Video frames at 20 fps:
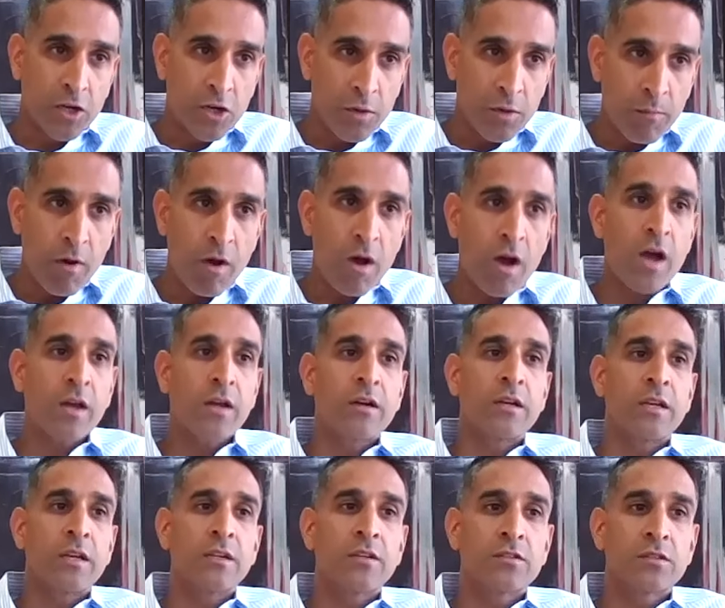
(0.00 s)

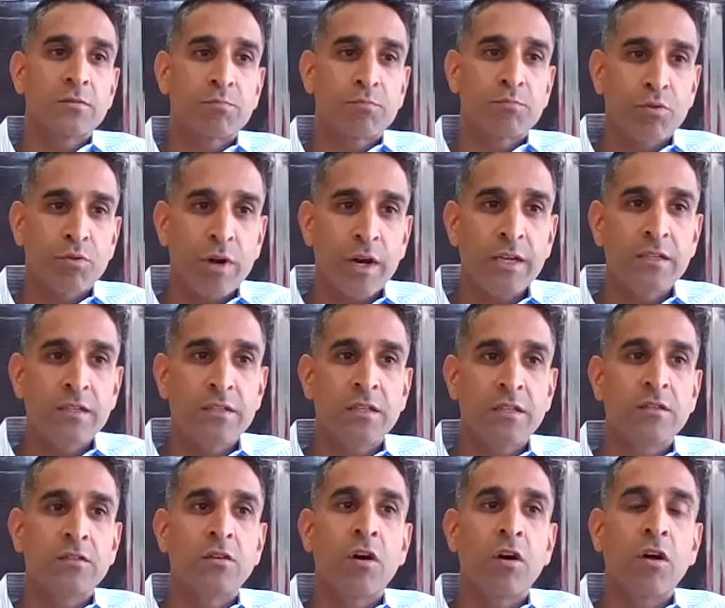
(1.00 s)
commodities priced
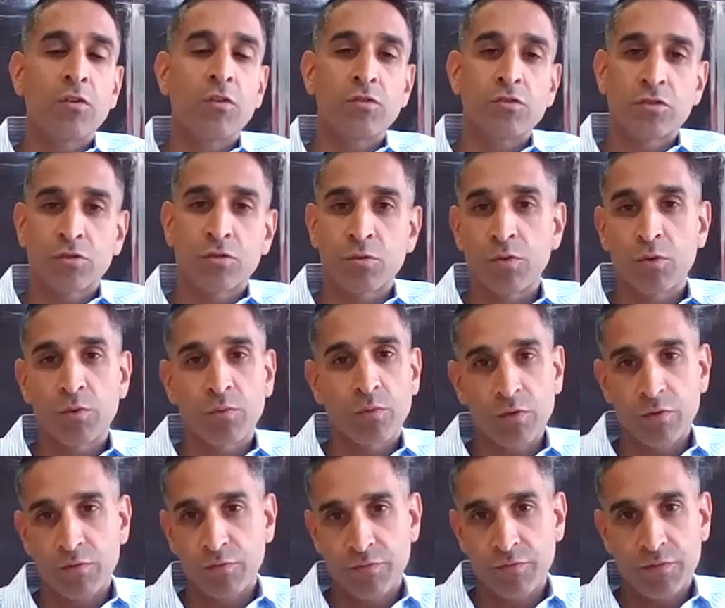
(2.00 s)
in dollars through the
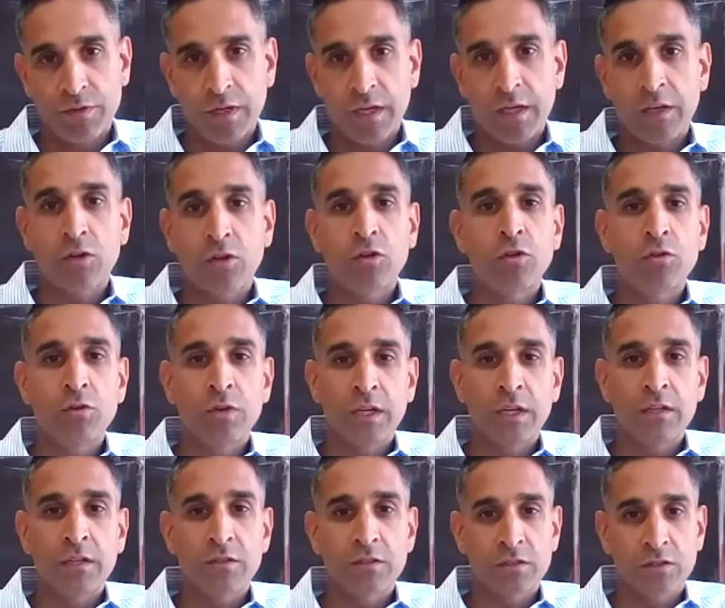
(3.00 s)
roof,
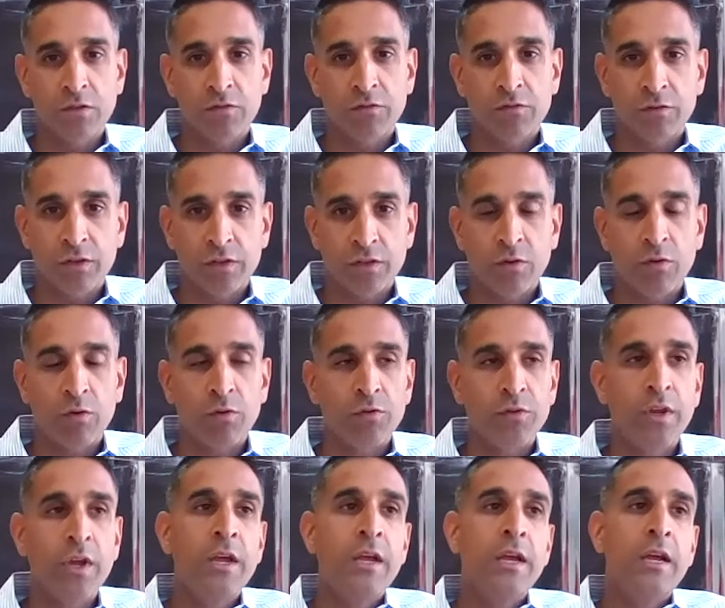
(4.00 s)
including silver and
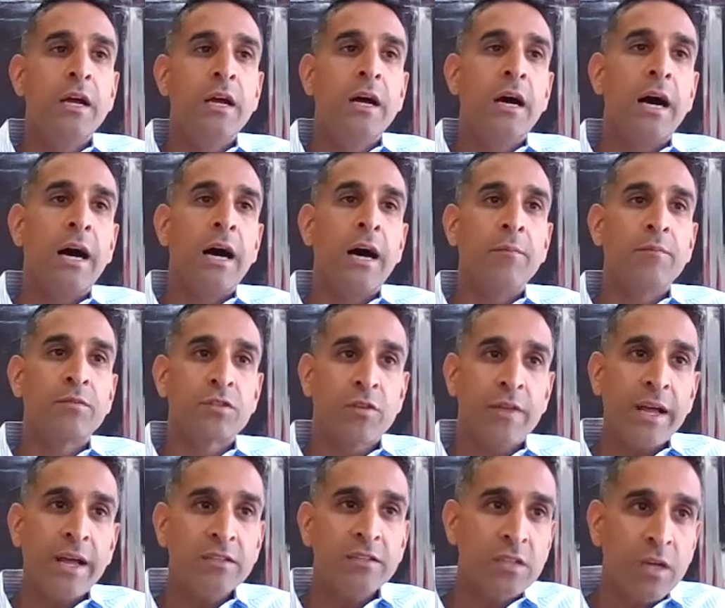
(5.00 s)
gold. So
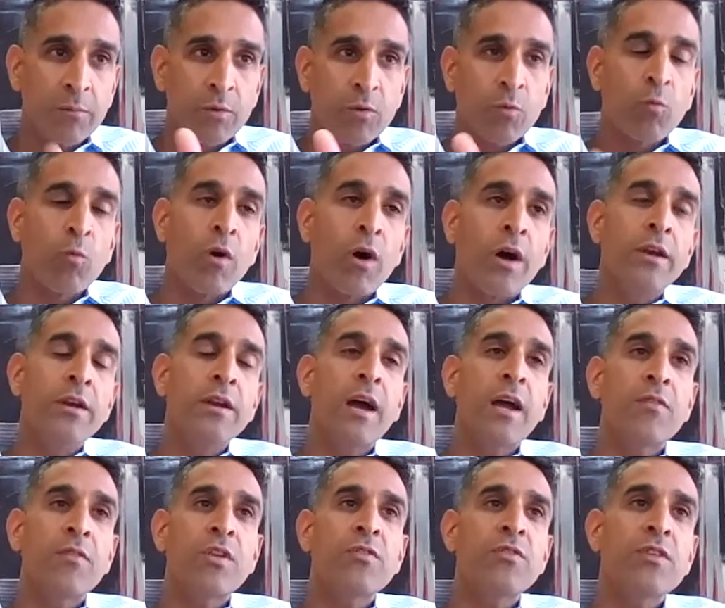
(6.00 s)
that's number one.
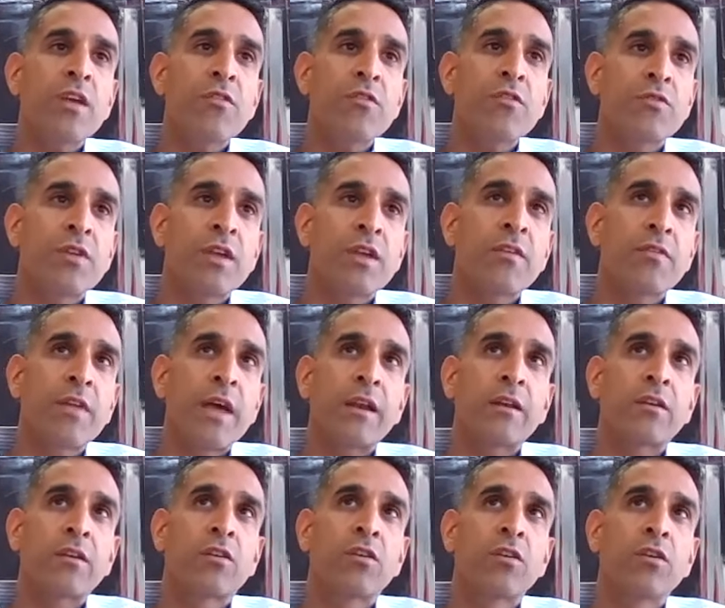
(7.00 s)
I think the other thing
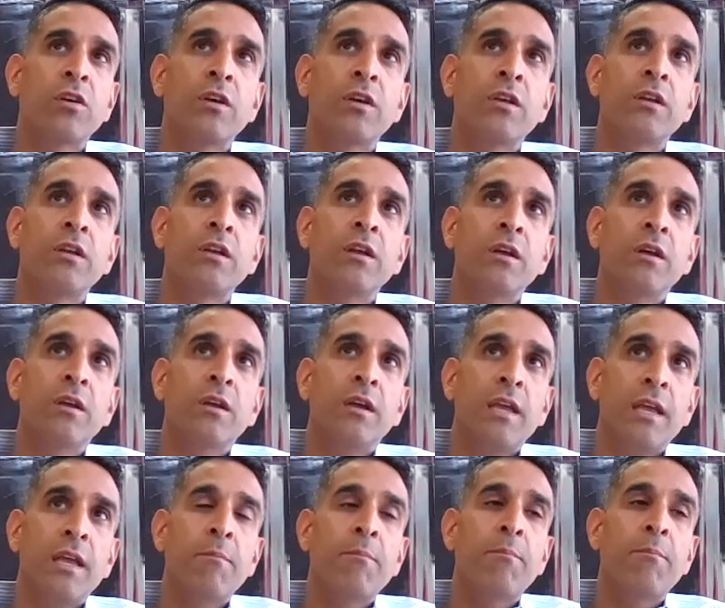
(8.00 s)
that could
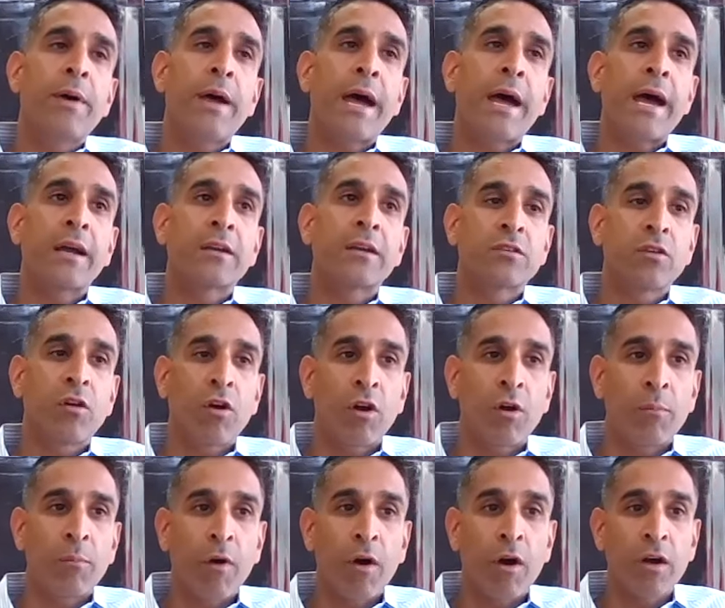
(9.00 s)
impact
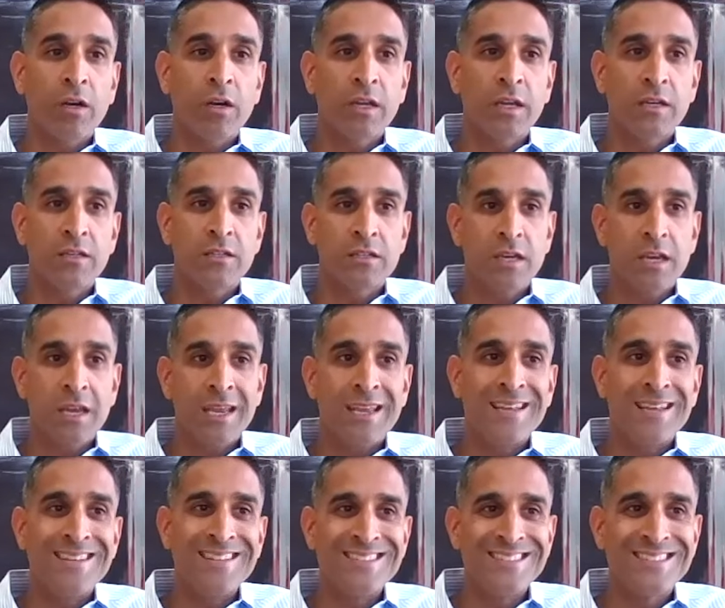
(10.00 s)
our markets
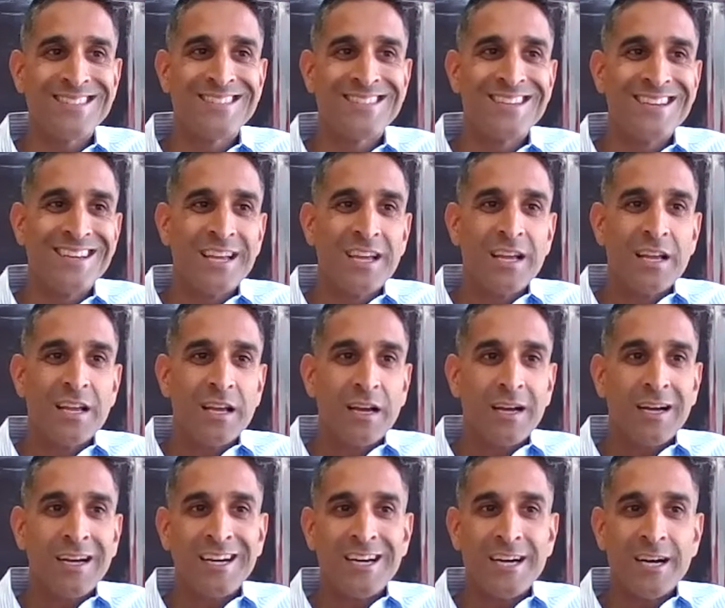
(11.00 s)
is
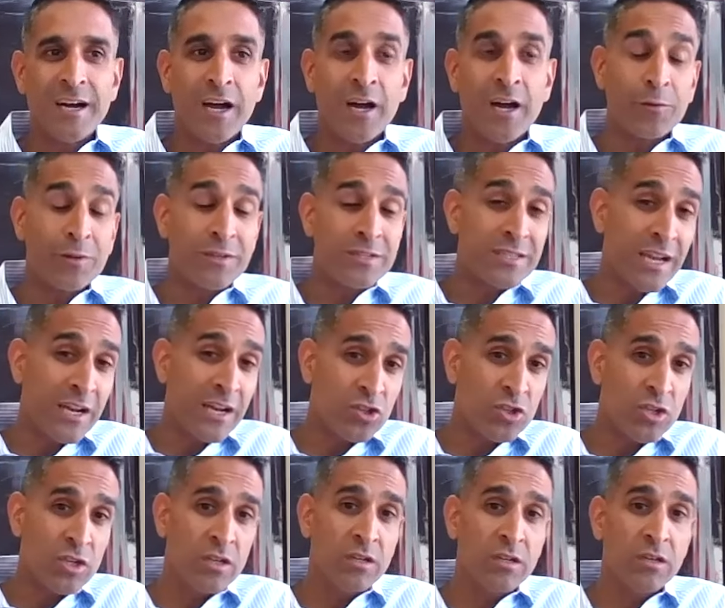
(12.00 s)
a
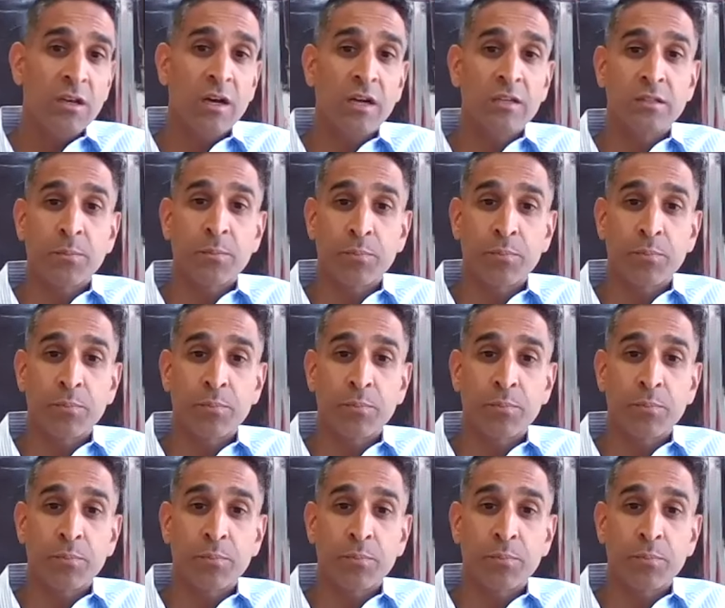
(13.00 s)
recession, a